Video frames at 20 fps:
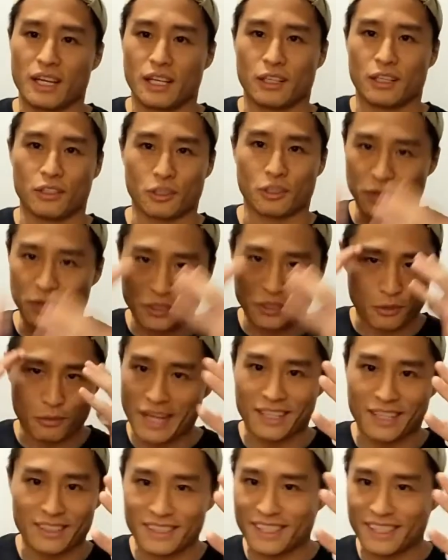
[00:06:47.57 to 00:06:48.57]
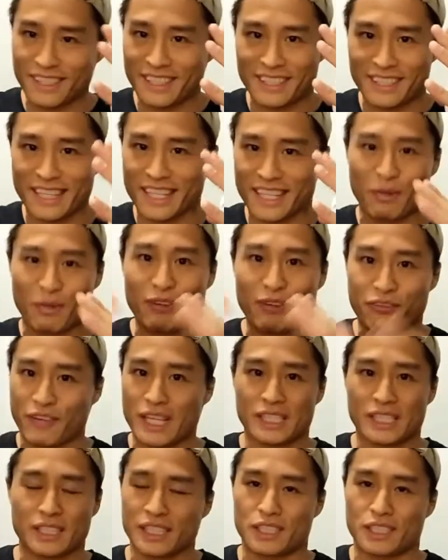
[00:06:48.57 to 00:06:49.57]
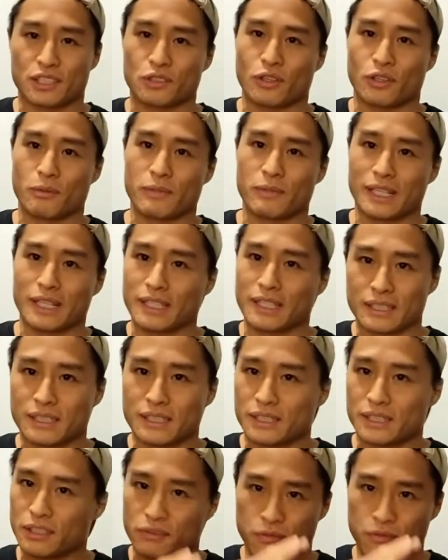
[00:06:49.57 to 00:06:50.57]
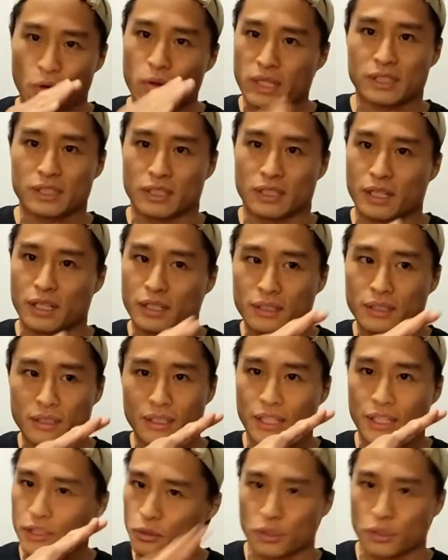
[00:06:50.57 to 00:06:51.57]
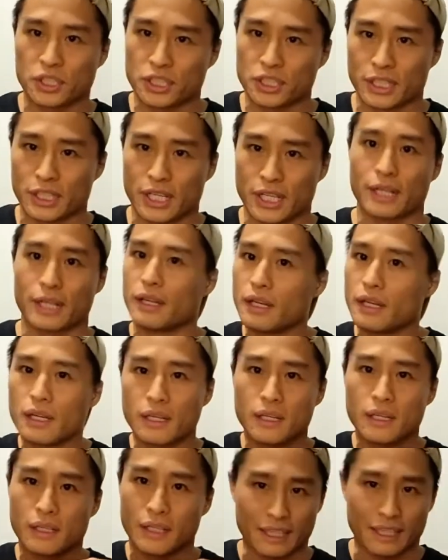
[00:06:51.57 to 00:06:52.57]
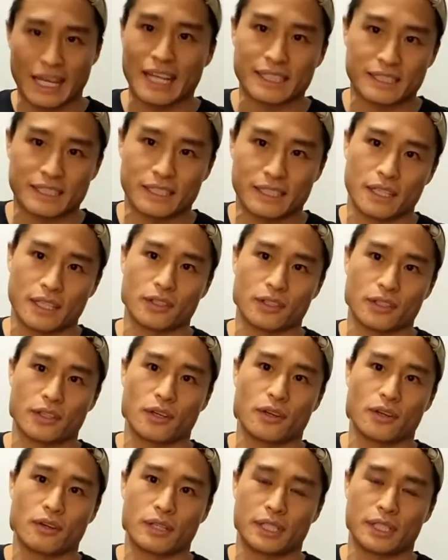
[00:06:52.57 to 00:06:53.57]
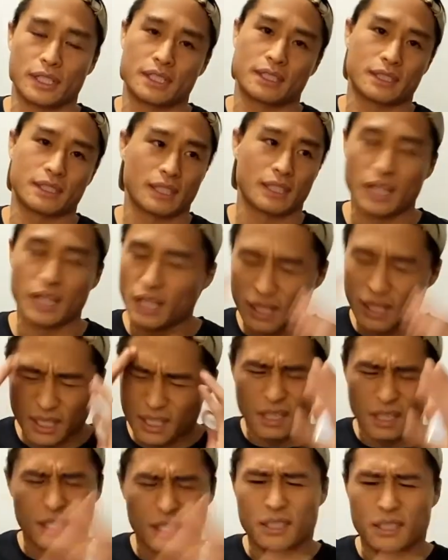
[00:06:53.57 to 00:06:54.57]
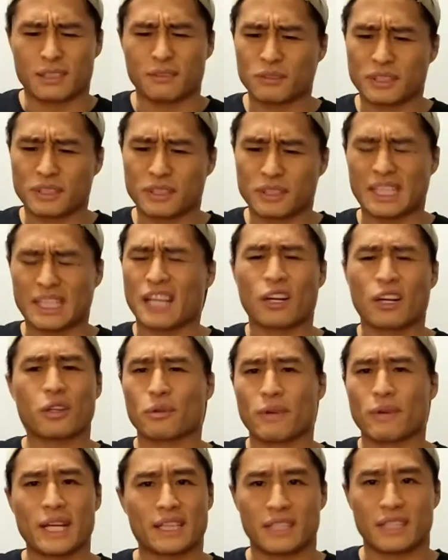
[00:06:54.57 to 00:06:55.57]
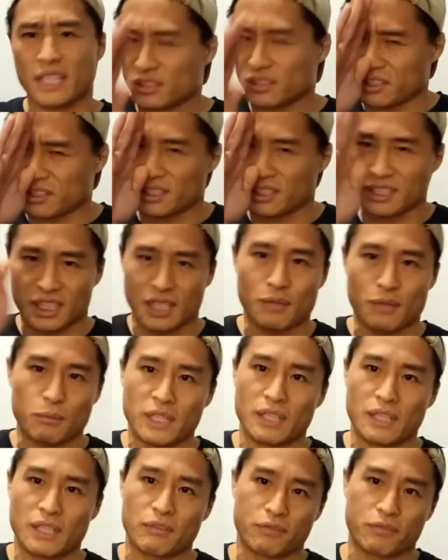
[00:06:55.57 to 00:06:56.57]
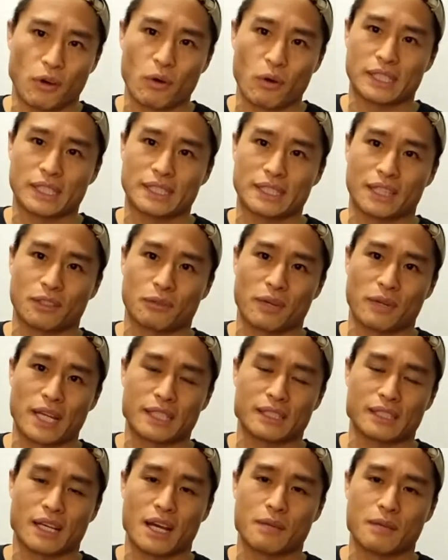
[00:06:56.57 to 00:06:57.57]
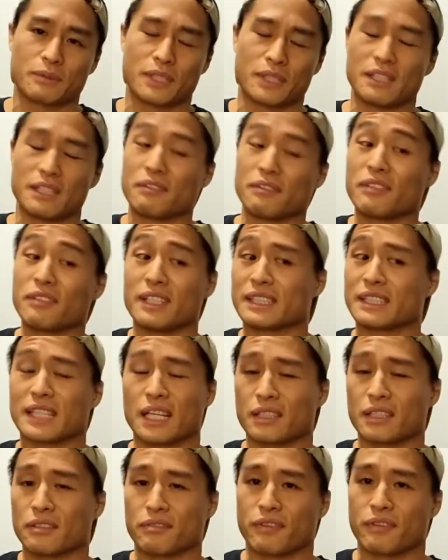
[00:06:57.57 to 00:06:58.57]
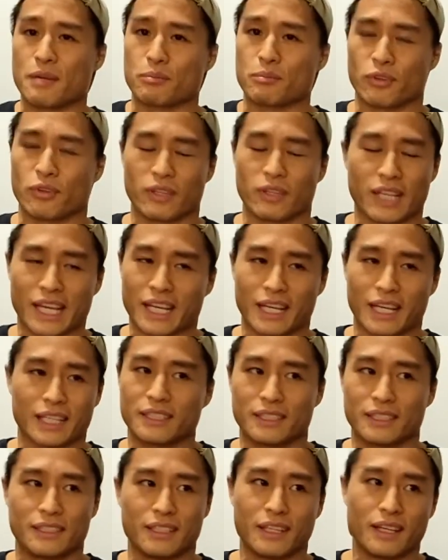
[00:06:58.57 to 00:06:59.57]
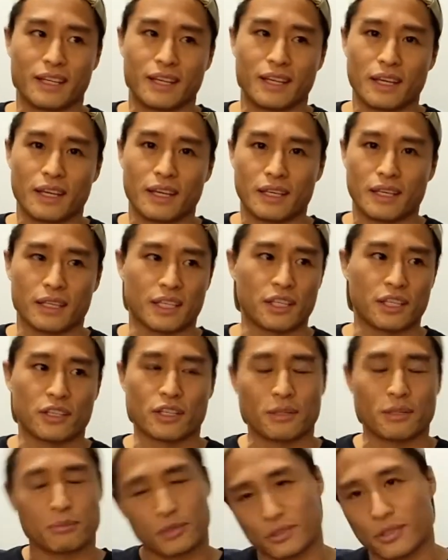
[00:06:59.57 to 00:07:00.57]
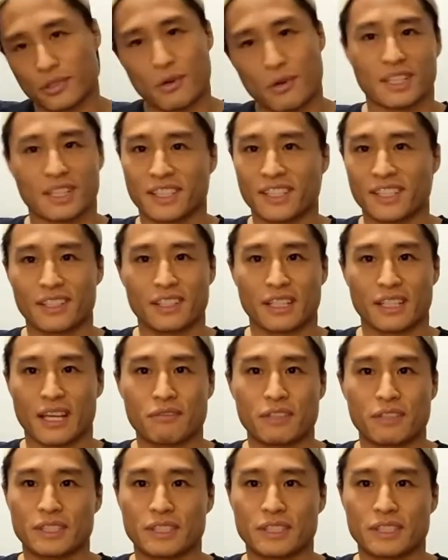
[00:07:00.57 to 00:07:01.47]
looked me directly like in my face, and he just told me like, listen, just focus on like your shit, and that's it, you know. And he just said all the right things to just keep me focused at the right times, and even inside the fight, bro, like I could hear him so clearly every